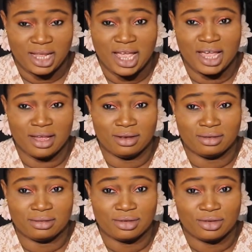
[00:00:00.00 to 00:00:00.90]
and
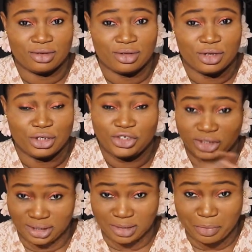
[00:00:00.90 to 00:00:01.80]

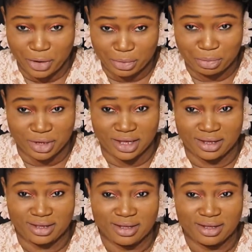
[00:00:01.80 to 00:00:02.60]
just to support me,